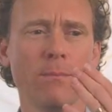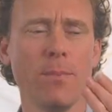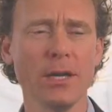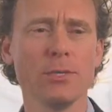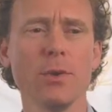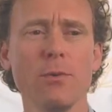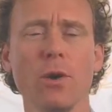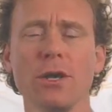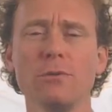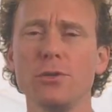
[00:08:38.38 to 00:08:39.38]
by doing
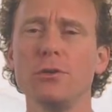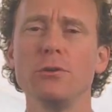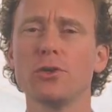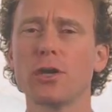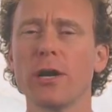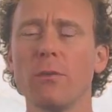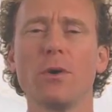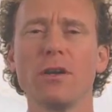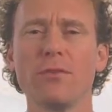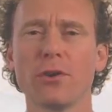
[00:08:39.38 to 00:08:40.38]
what you do, you tread on
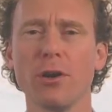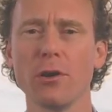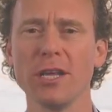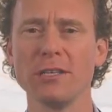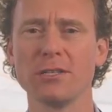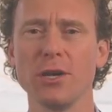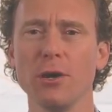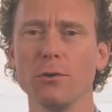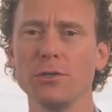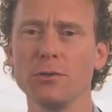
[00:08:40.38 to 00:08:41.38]
one of your colleagues'
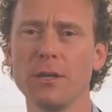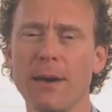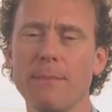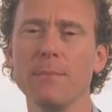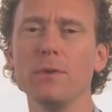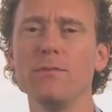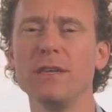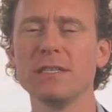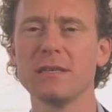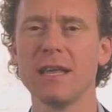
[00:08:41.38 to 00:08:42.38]
toes, you somehow move
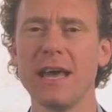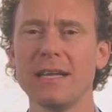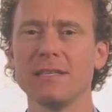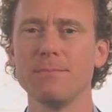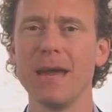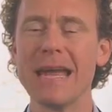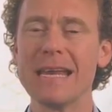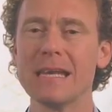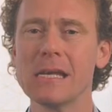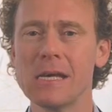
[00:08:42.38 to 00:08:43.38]
into their
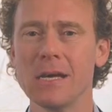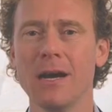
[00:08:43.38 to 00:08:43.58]
domain.